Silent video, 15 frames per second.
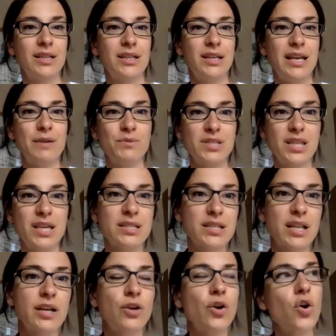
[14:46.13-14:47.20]
It was things
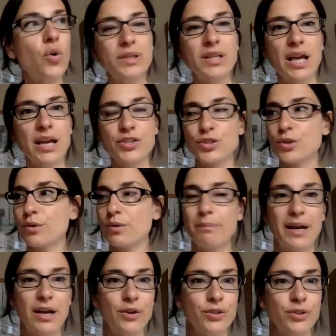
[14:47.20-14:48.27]
like, oh, we'd like to know
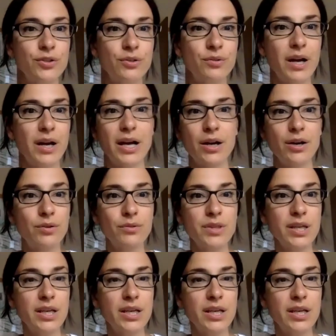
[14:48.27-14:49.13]
about, how